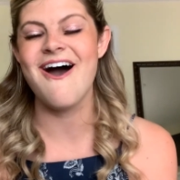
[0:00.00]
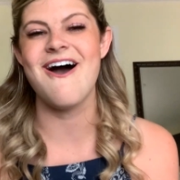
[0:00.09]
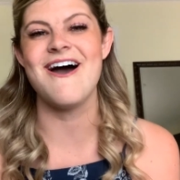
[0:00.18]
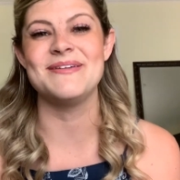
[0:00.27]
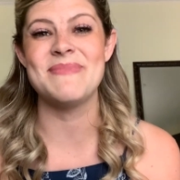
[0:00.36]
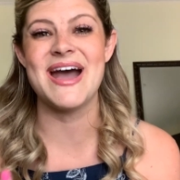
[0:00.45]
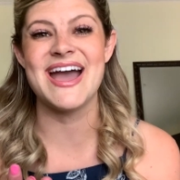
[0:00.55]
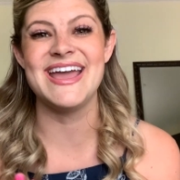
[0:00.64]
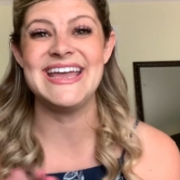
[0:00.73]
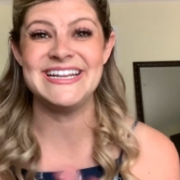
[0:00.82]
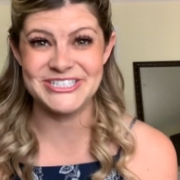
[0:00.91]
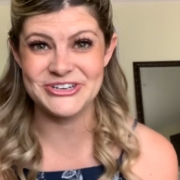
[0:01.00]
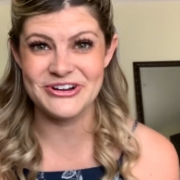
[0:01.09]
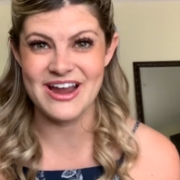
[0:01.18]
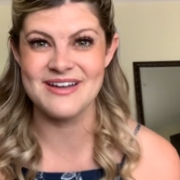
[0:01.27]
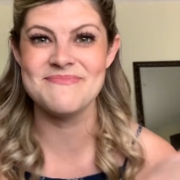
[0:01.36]
On my
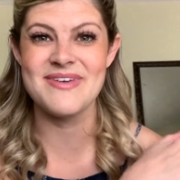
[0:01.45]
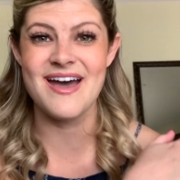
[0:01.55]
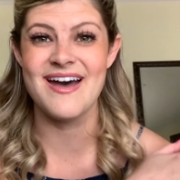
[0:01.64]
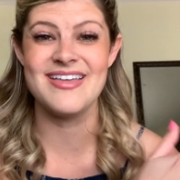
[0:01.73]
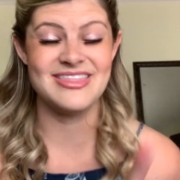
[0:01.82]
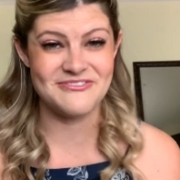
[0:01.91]
Instagram, uh,